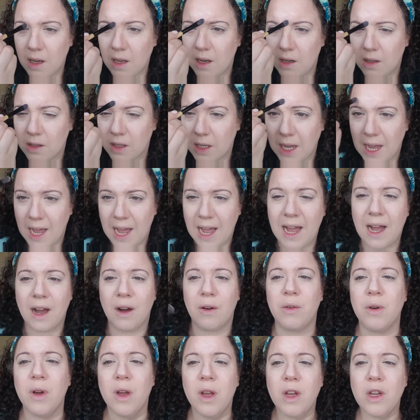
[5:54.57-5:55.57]
look at
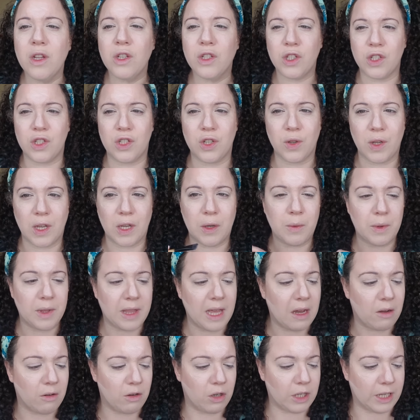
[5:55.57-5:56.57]
how to do it
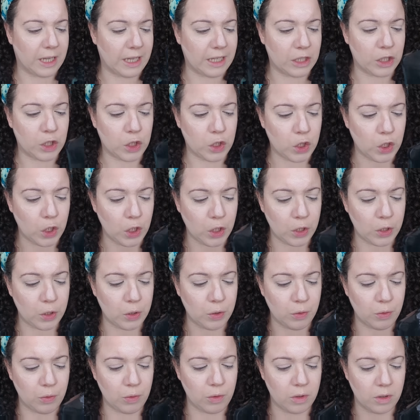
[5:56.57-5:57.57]
without looking
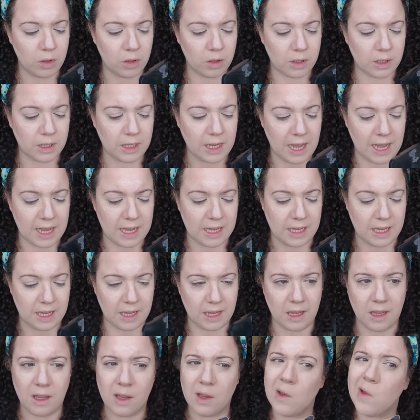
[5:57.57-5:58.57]
too
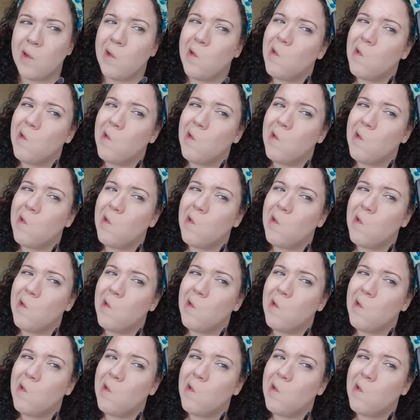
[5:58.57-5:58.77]
cakey.